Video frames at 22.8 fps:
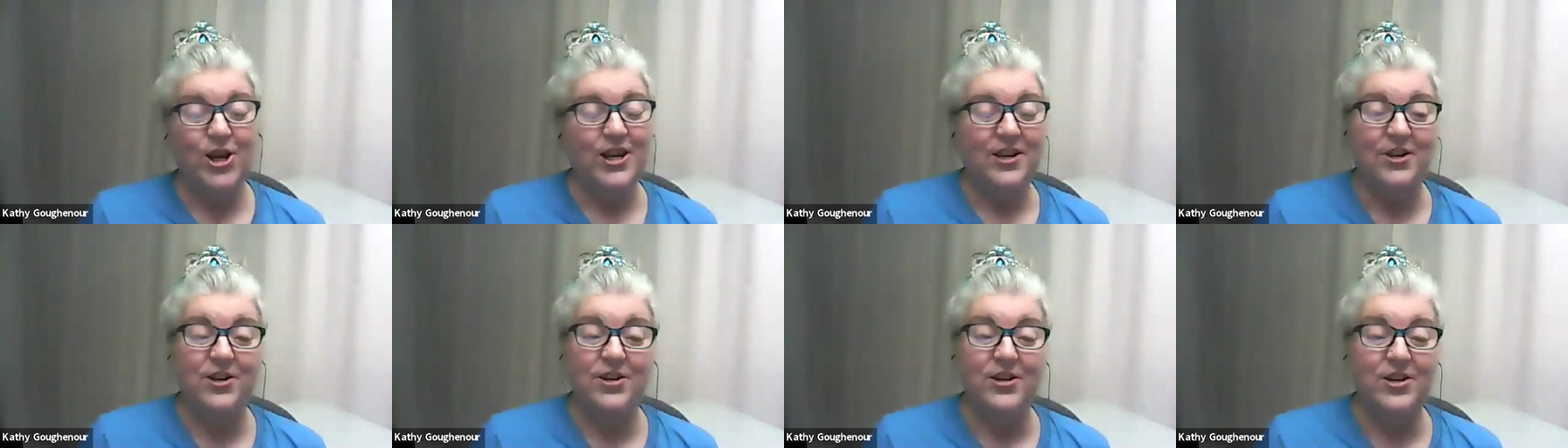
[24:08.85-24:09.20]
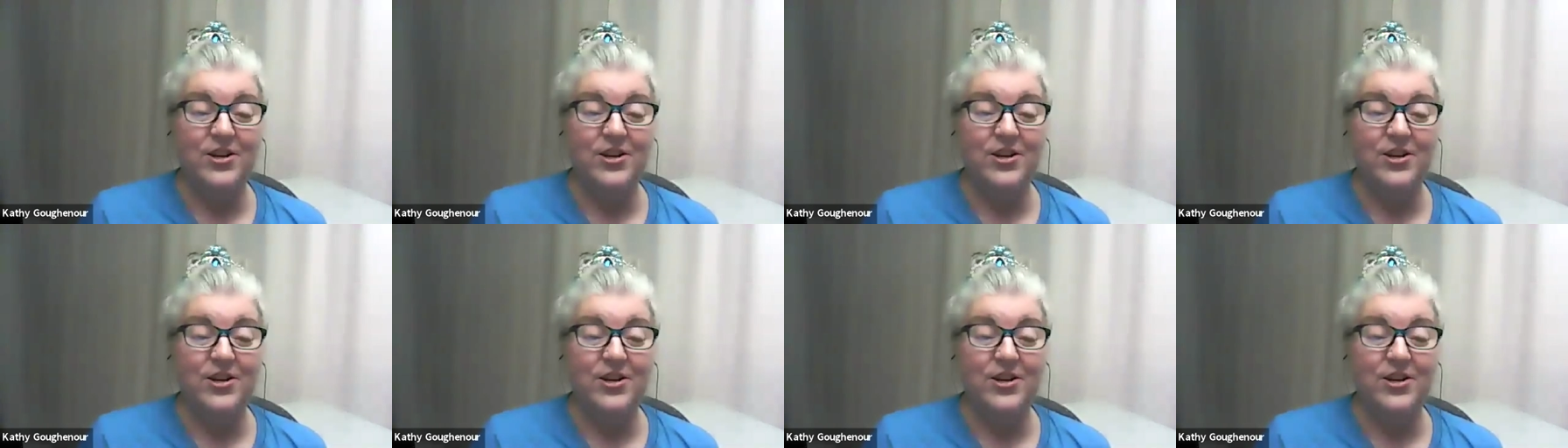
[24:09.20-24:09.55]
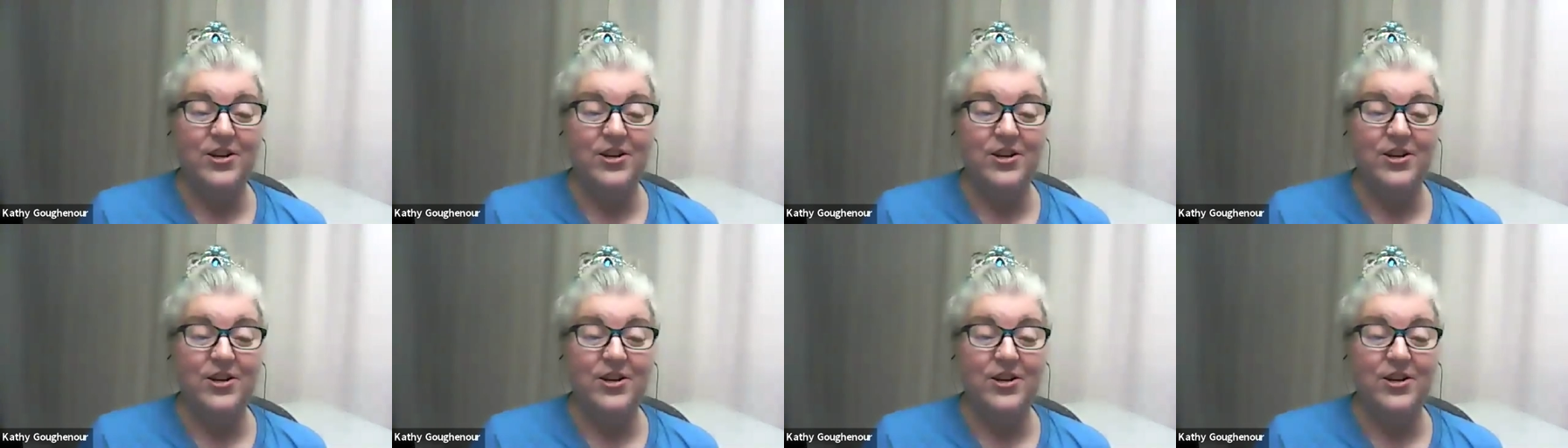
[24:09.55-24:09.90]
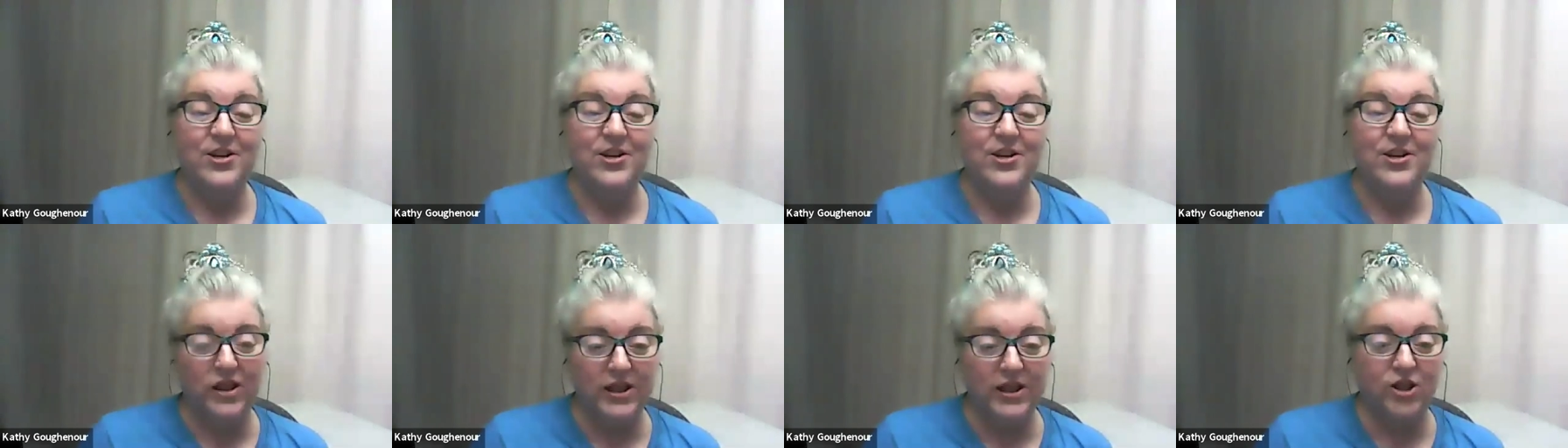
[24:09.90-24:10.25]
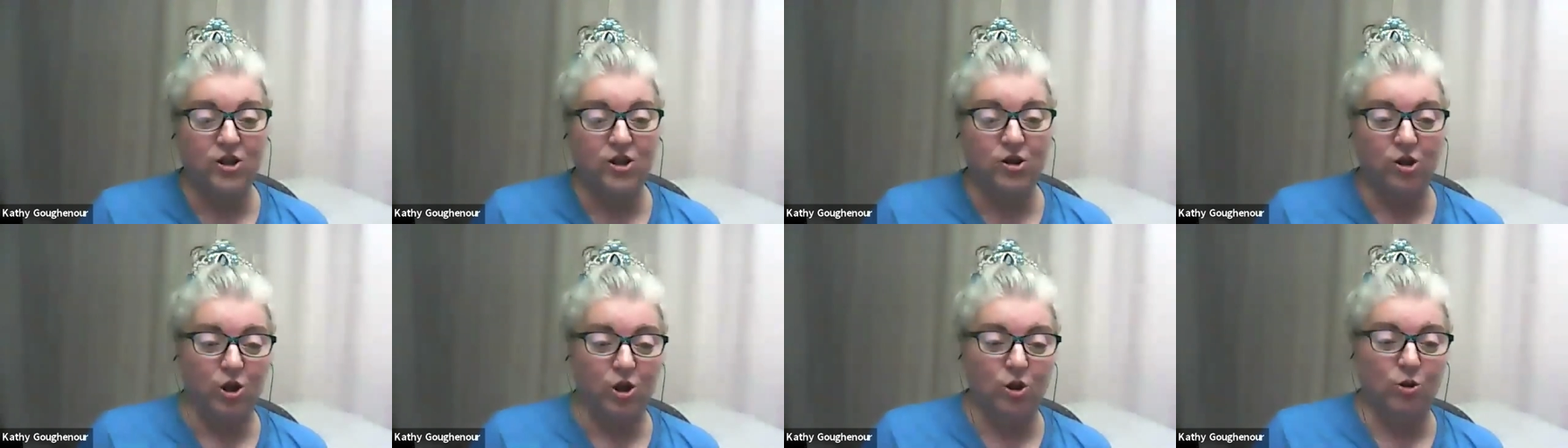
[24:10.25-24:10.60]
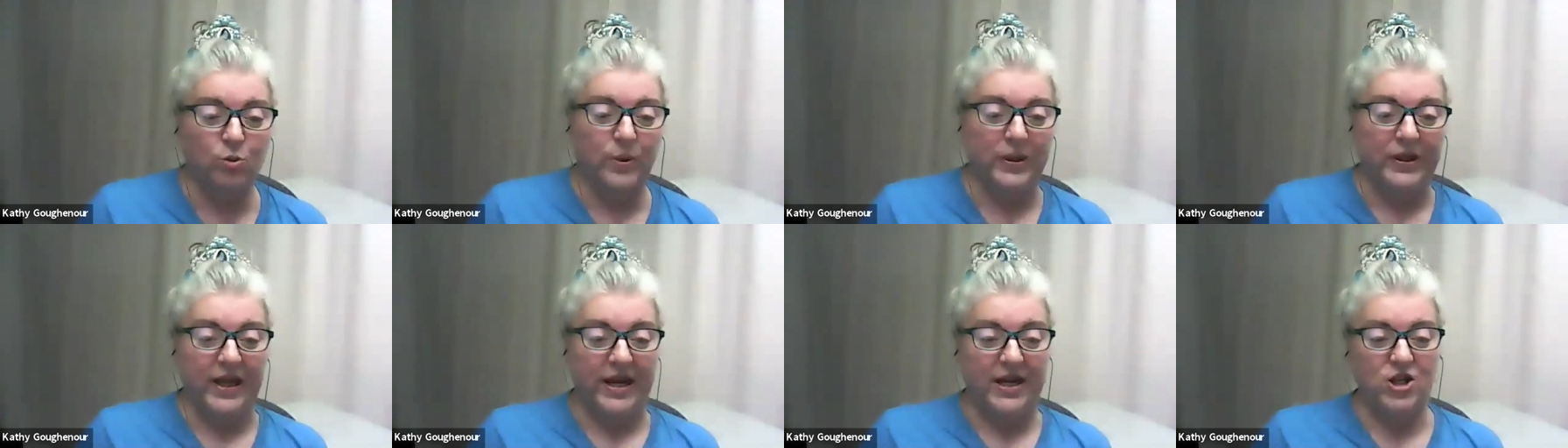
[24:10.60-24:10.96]
you have a much clearer
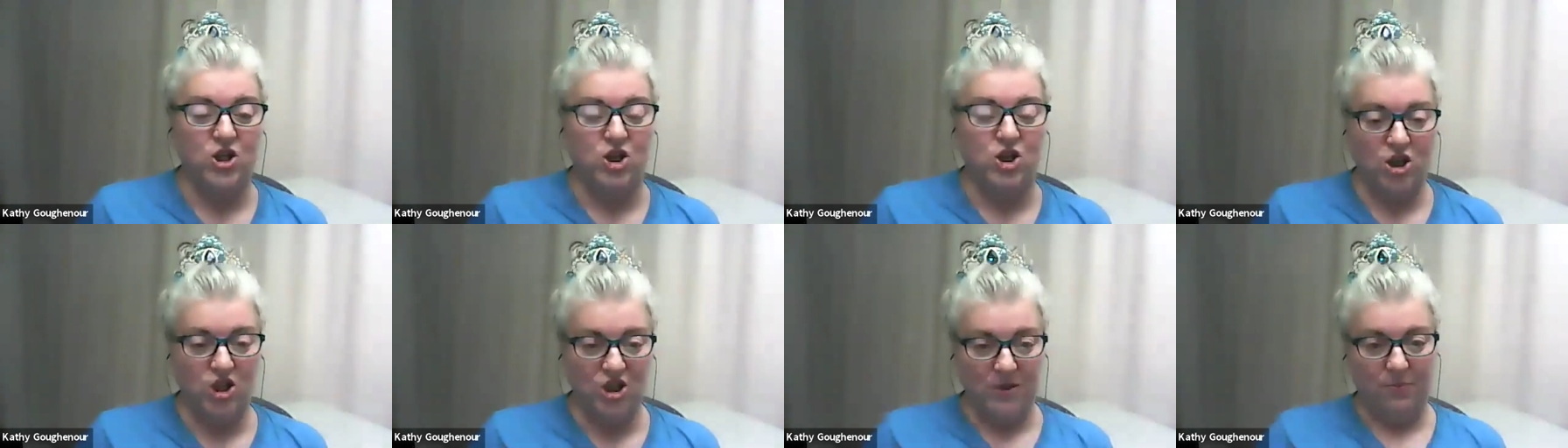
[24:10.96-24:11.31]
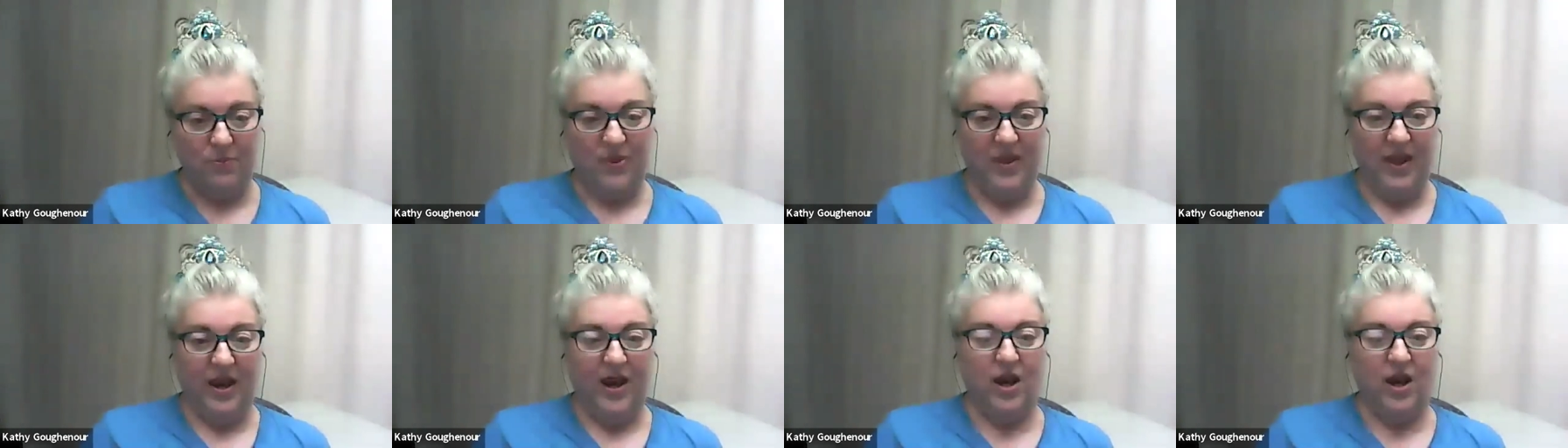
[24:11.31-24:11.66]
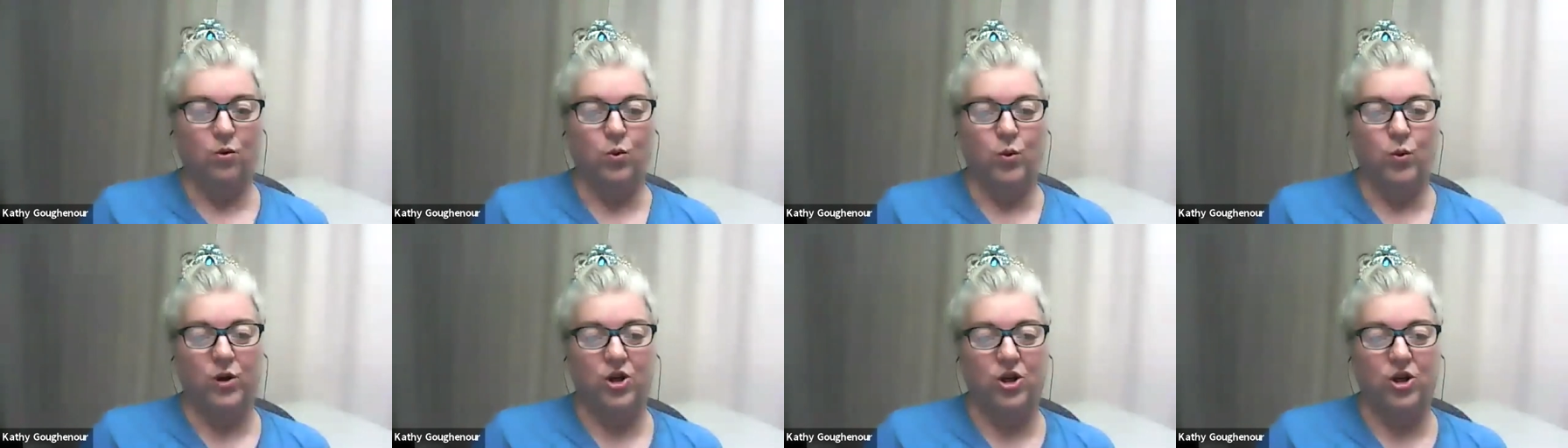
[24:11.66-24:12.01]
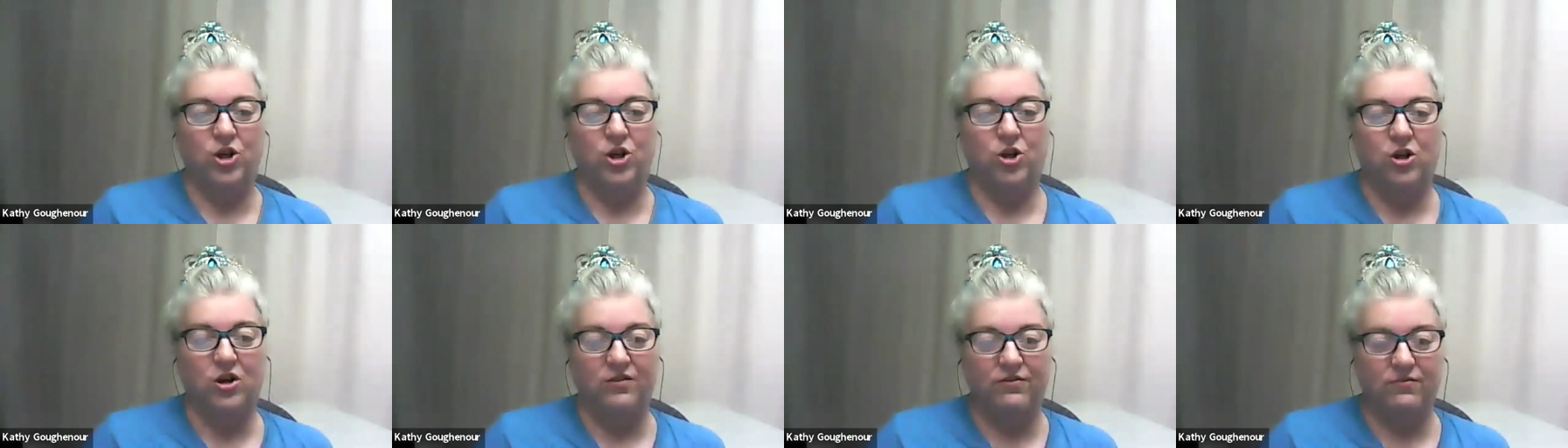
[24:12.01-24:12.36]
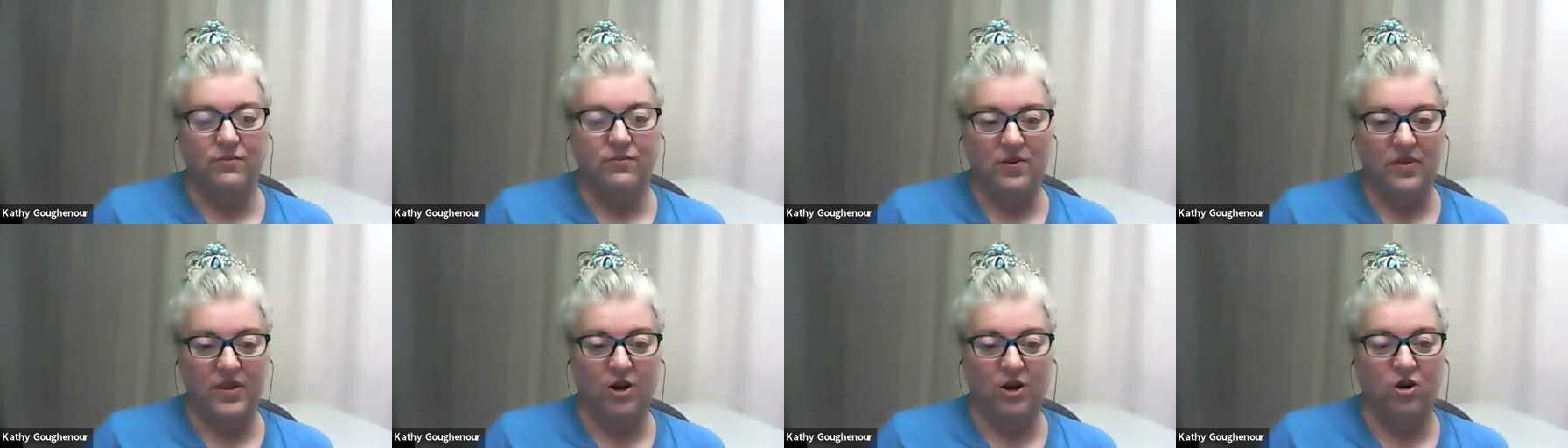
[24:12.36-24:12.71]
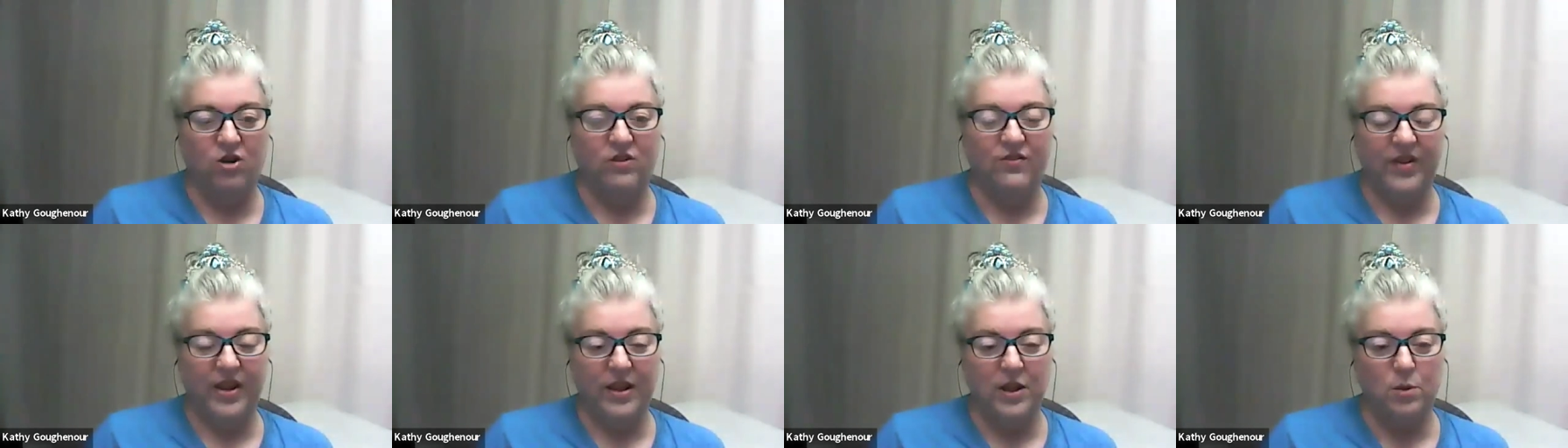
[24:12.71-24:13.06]
relationship there where you're they're
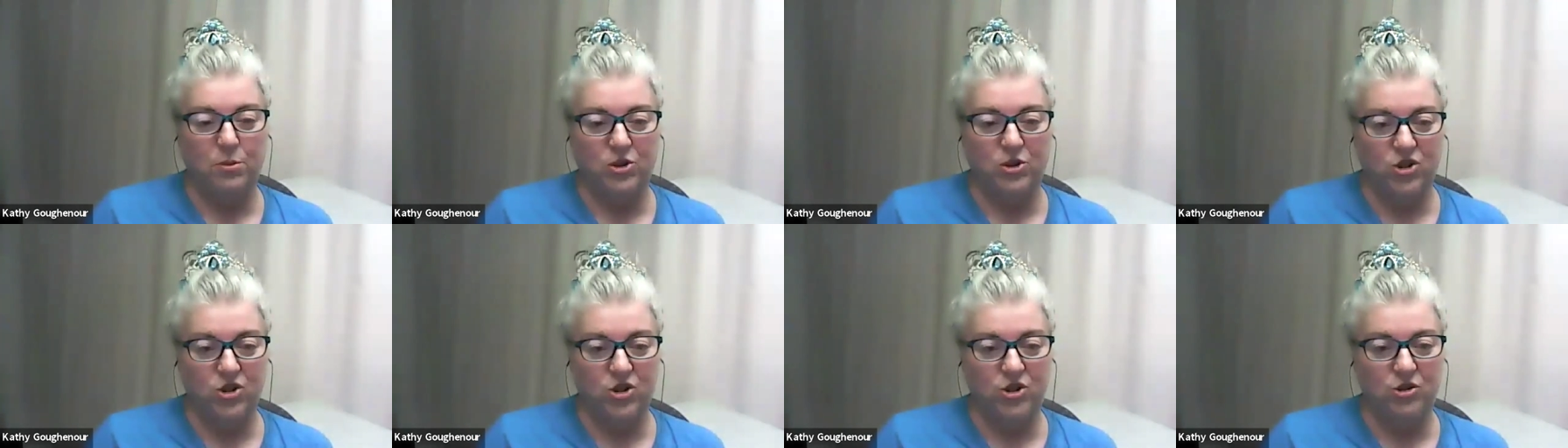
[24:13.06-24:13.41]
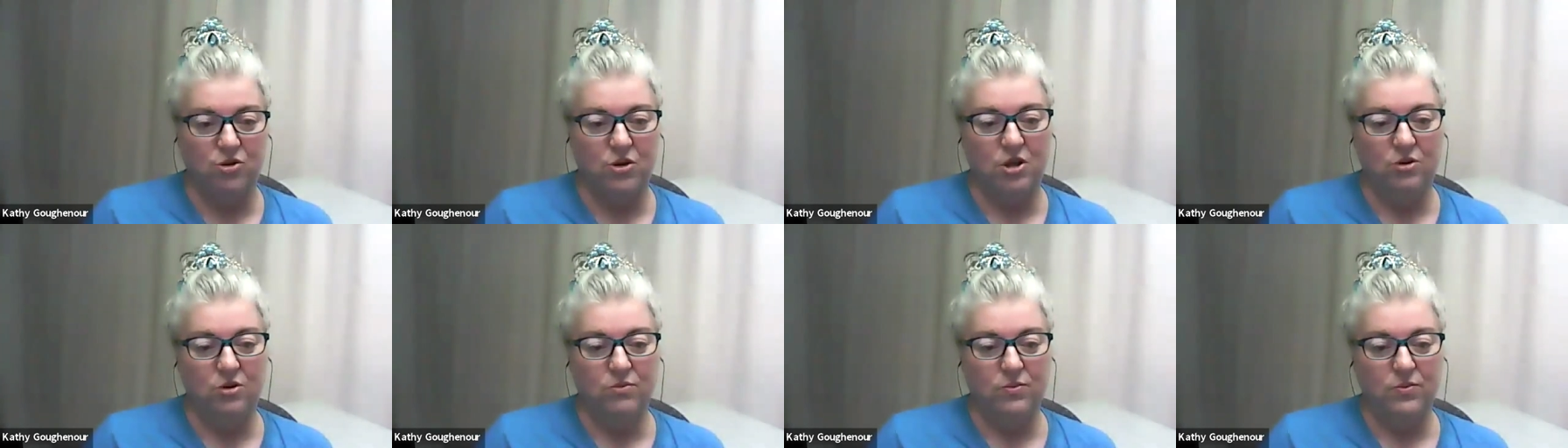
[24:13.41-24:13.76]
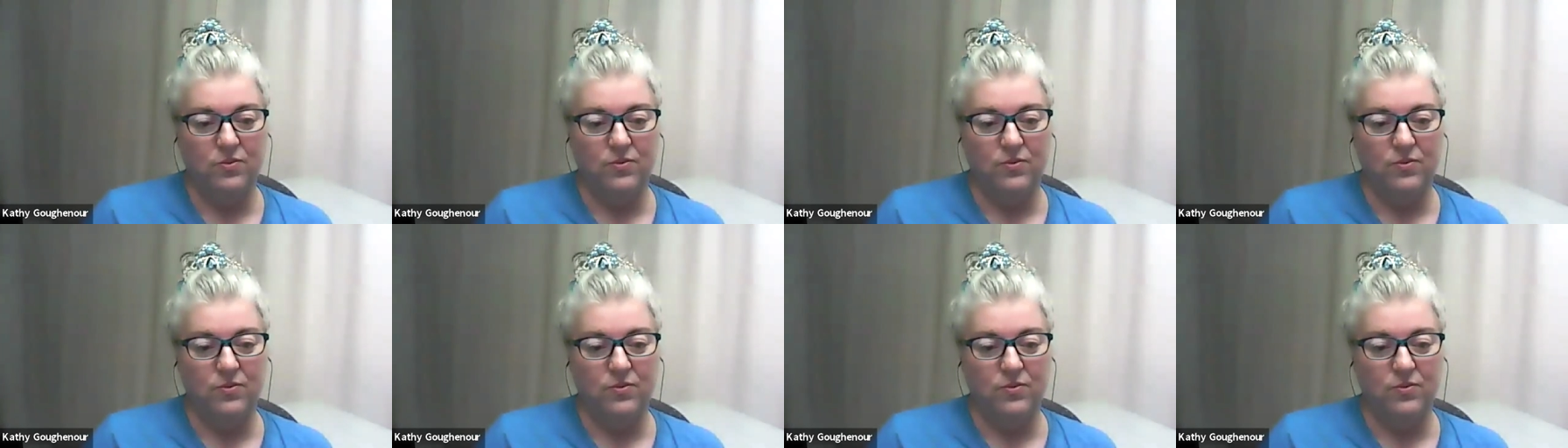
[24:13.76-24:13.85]
available to you